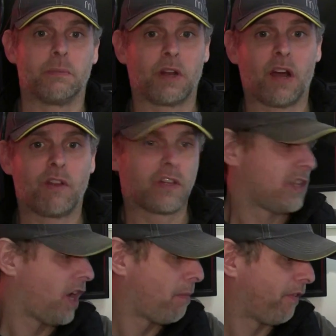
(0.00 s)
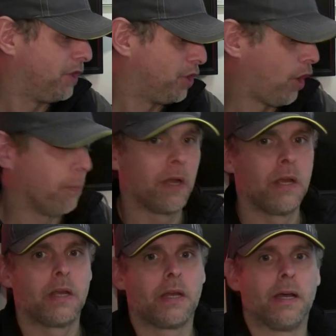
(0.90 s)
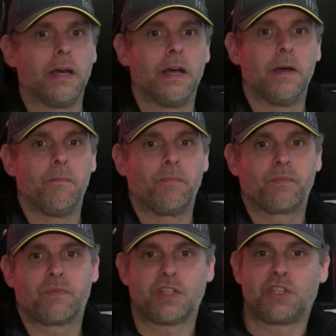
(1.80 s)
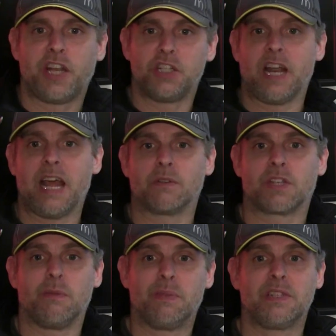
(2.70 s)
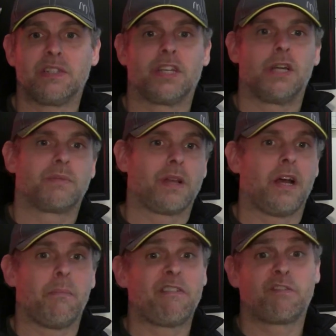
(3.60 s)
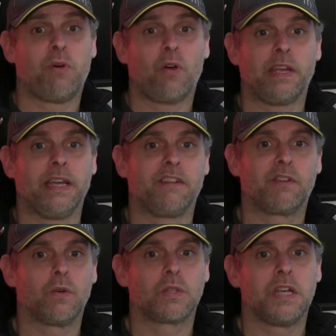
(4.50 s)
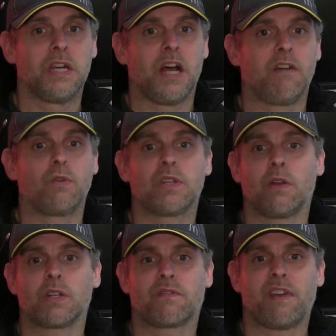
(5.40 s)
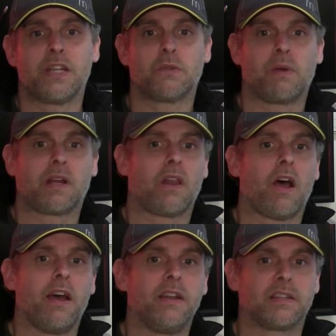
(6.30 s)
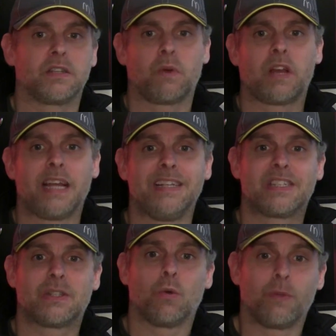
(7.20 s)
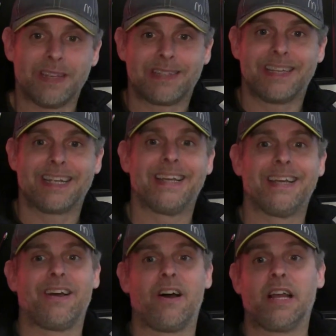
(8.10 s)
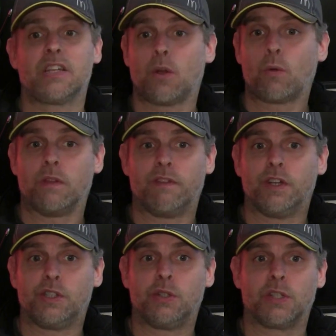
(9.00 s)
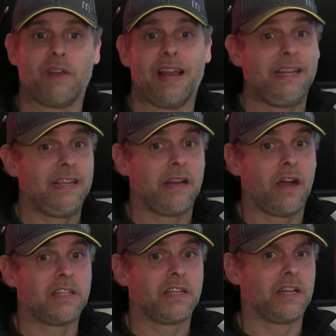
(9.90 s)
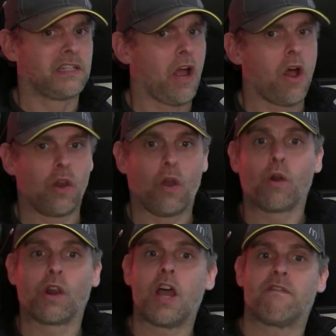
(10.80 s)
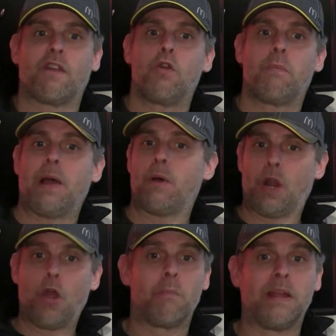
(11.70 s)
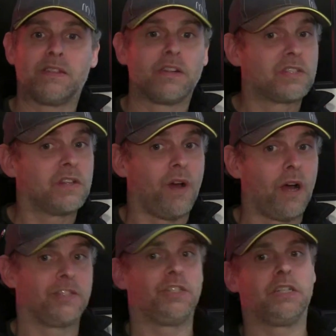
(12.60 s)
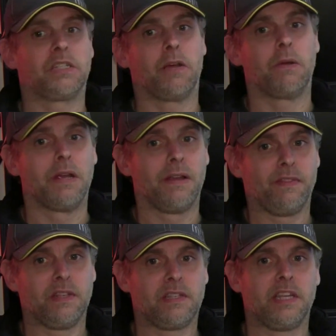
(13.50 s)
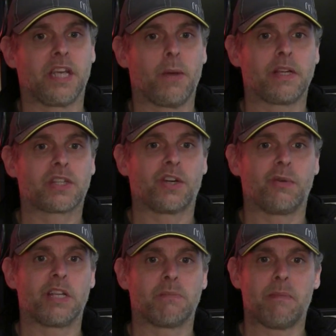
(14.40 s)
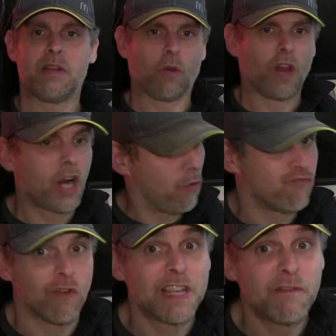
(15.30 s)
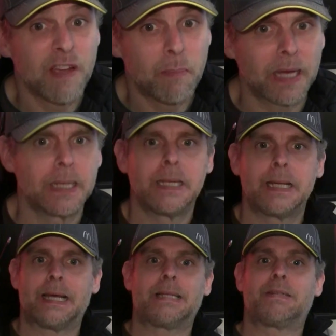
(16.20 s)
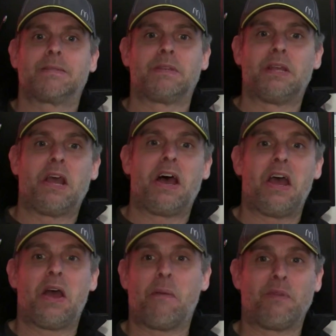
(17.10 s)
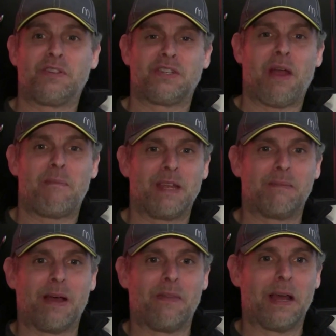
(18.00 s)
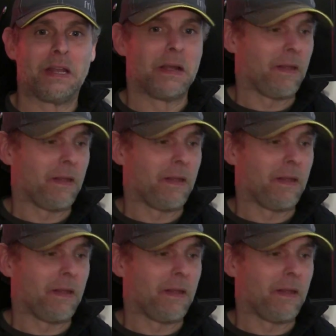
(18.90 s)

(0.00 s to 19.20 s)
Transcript: I've lost time on the job to change it out, so in business terms I'm out of pocket. And of course I've also lost face with my client, as when I installed this thing I extolled the virtues of LED lighting and its long life, low power, low maintenance advantages, so this thing going screwy is maybe not like a ruddy fibber, and I'm not too happy about that.